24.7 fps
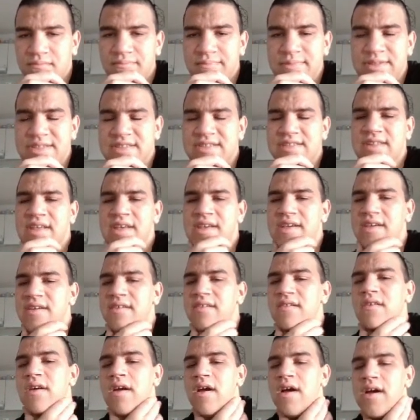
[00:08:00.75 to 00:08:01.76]
mistake,
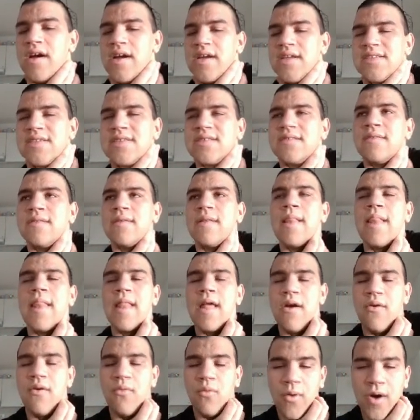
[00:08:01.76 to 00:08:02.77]
guys.
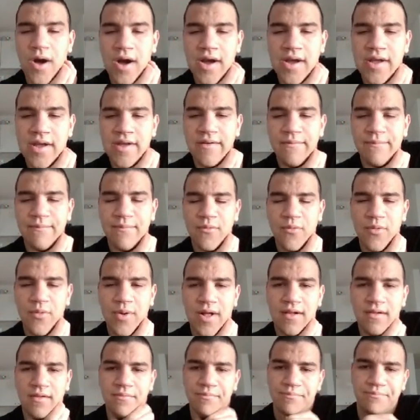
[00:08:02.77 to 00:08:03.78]
Why?
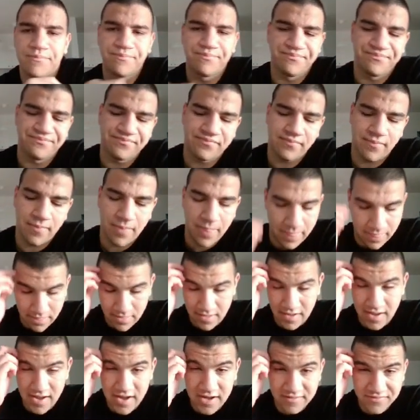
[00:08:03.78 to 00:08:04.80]
Well,
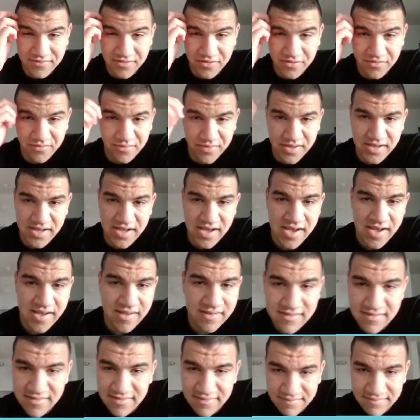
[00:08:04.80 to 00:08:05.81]
after queen
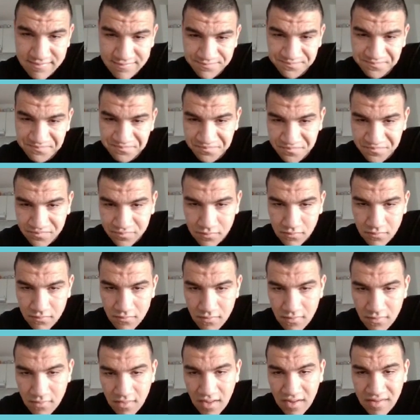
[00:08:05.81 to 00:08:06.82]
e8,
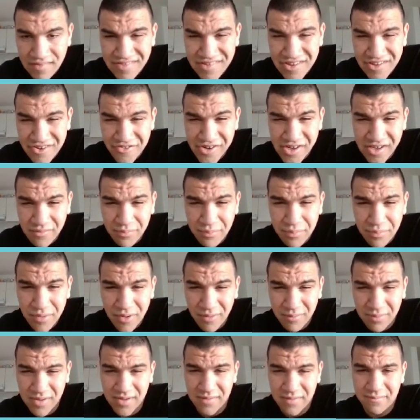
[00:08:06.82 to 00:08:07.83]
the real
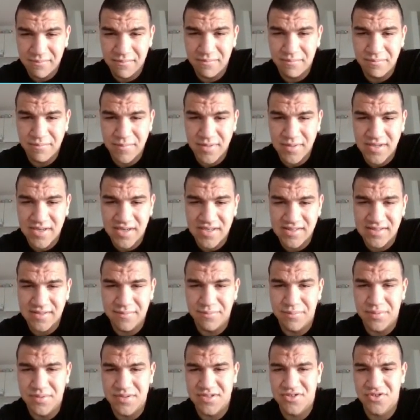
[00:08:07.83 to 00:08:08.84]
problem behind the
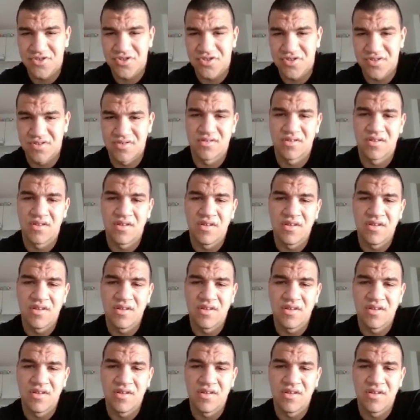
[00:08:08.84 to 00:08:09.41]
position,